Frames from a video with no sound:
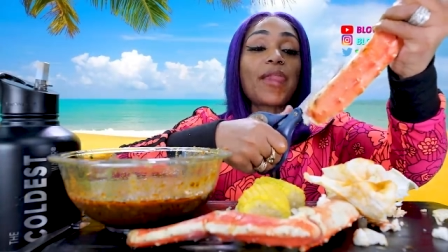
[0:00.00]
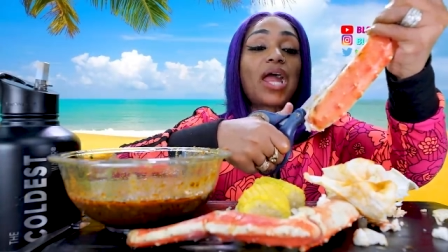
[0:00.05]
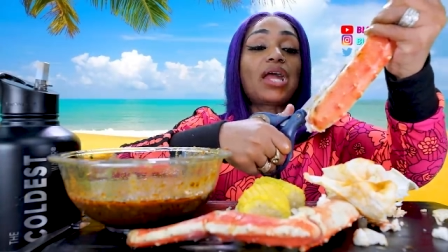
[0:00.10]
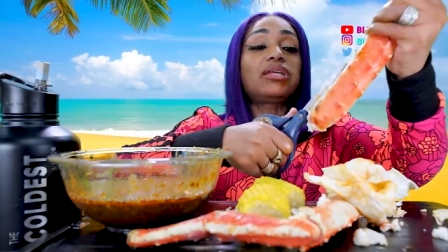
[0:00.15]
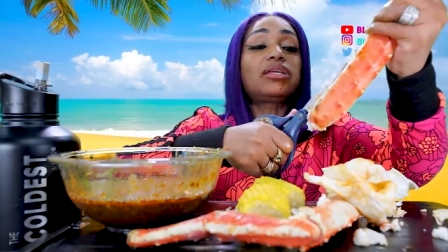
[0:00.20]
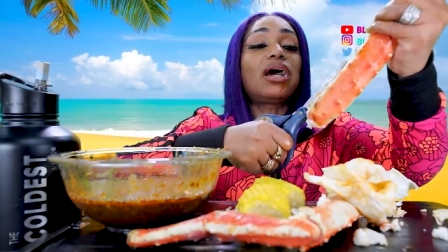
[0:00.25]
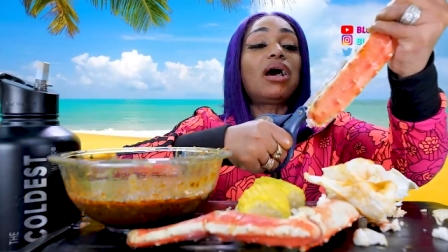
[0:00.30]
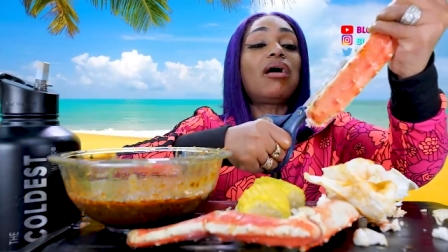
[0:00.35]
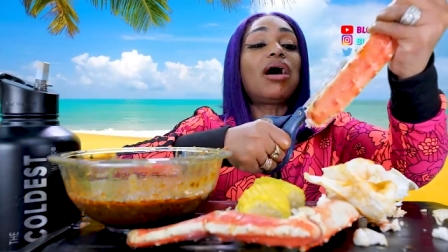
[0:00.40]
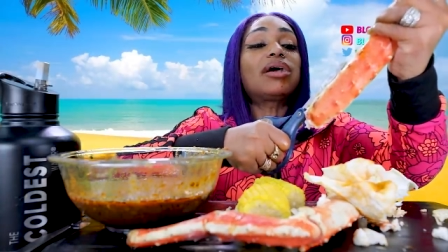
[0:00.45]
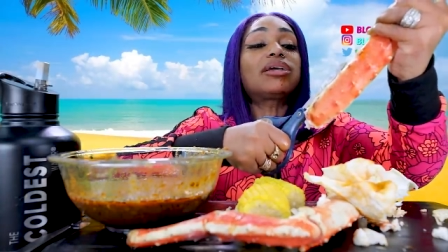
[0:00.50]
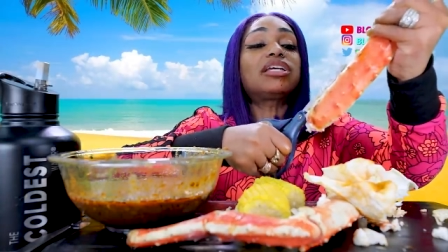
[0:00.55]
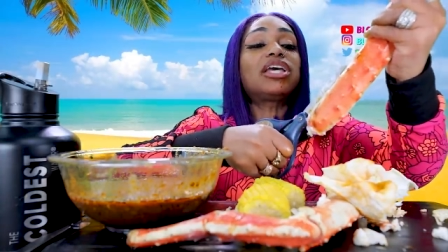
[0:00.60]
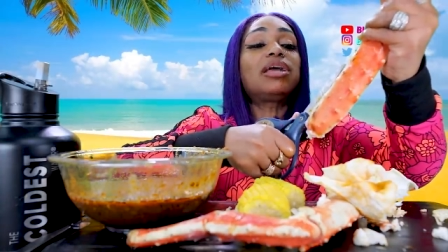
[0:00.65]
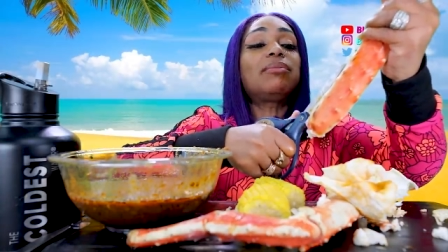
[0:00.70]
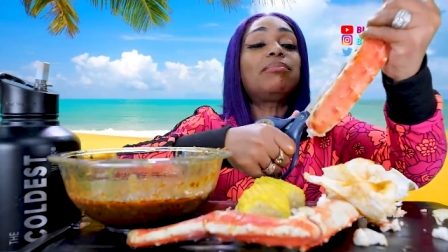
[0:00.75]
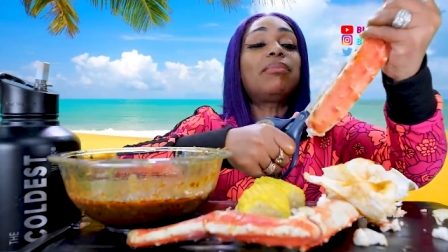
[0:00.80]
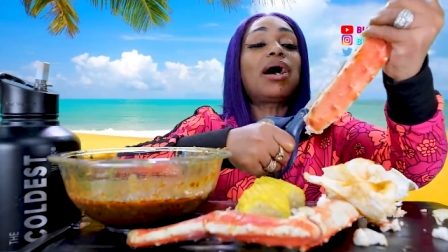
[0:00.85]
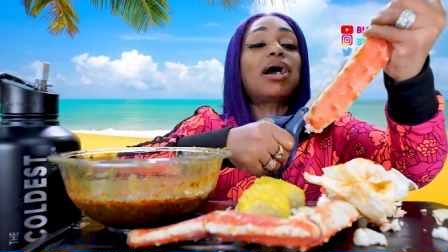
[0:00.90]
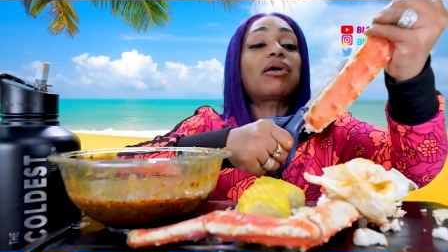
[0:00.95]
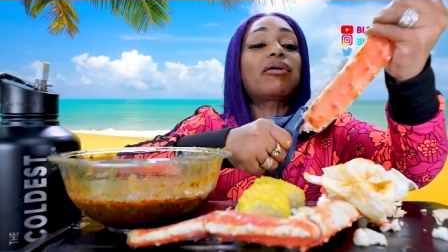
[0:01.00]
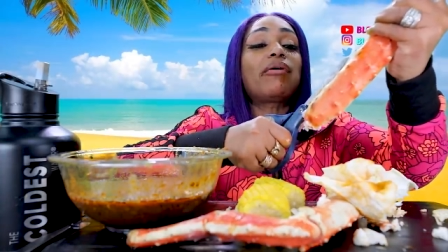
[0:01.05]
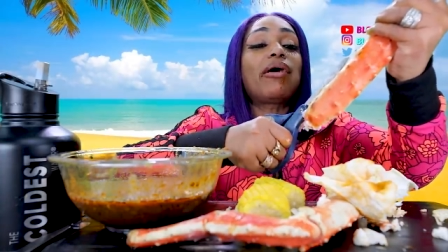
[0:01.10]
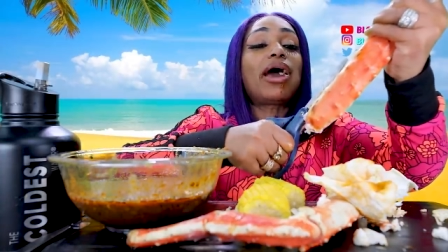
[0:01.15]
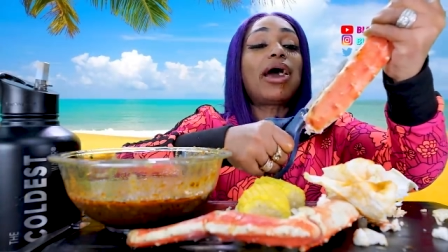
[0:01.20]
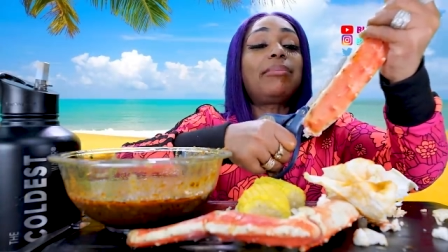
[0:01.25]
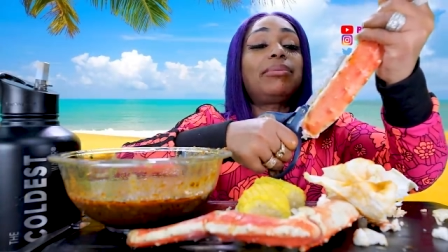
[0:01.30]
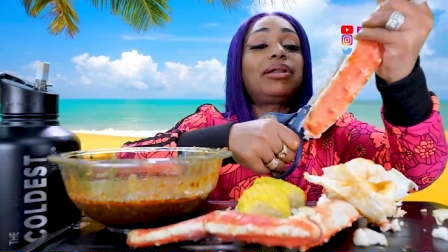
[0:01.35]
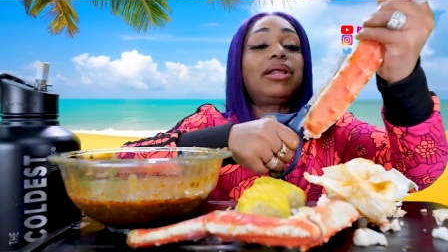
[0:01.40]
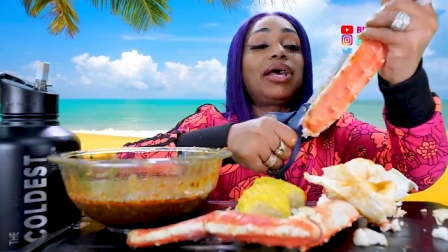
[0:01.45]
Y'all, I get my
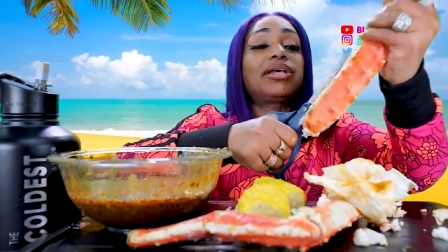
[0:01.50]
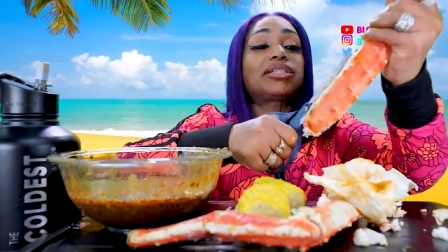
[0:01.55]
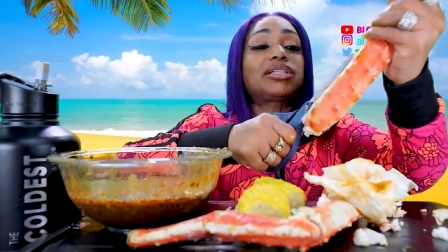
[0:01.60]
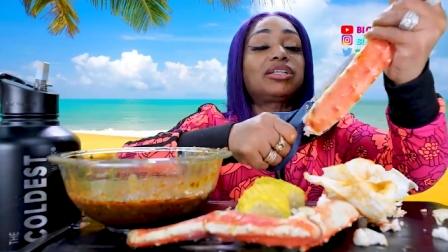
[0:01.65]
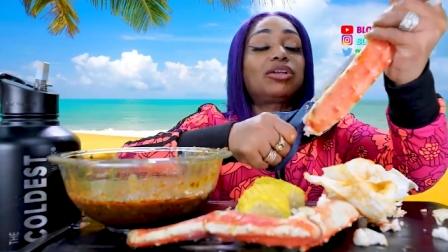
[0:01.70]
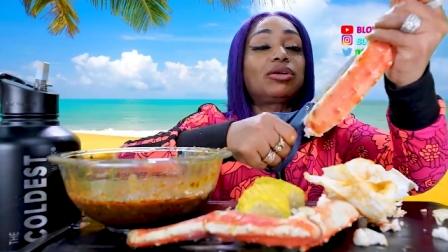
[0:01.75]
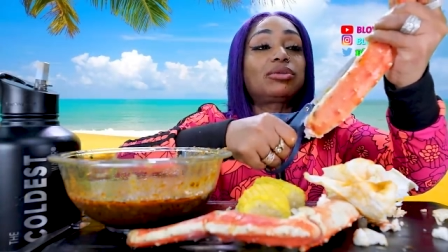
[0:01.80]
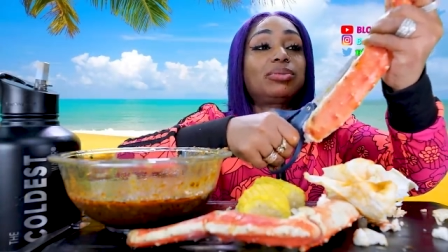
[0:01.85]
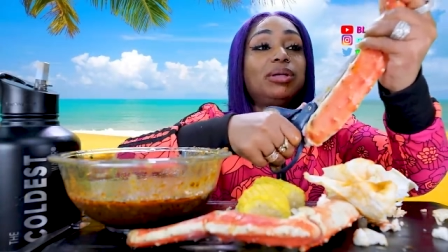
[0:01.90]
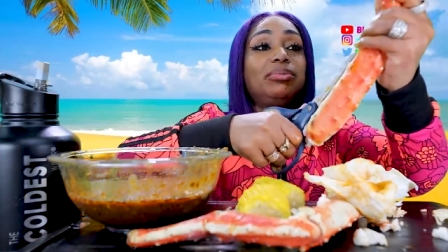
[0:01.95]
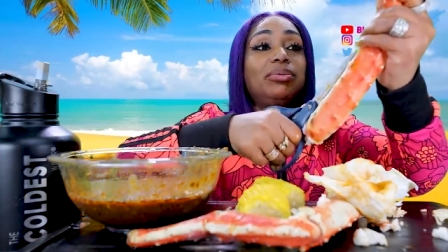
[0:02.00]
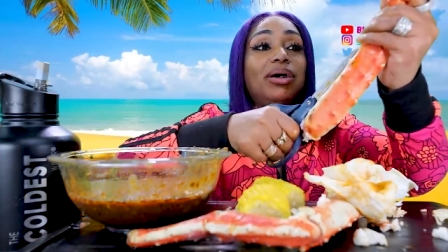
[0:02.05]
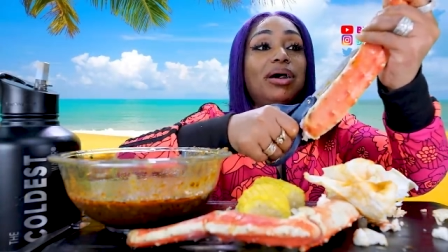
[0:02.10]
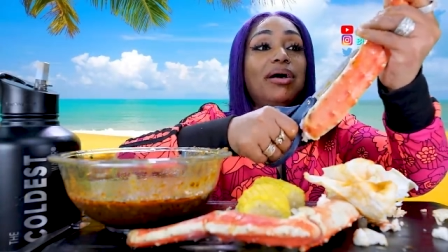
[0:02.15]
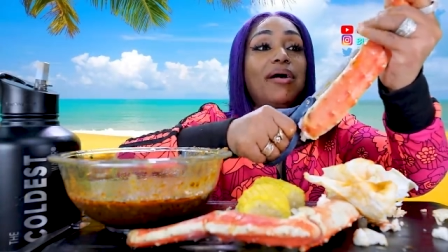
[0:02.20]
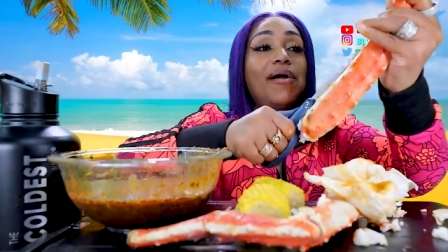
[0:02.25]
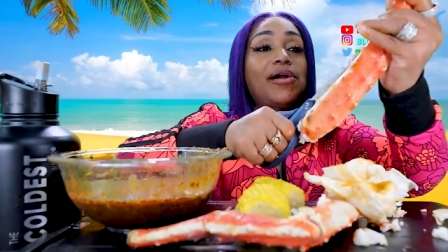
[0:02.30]
crab legs. No, people,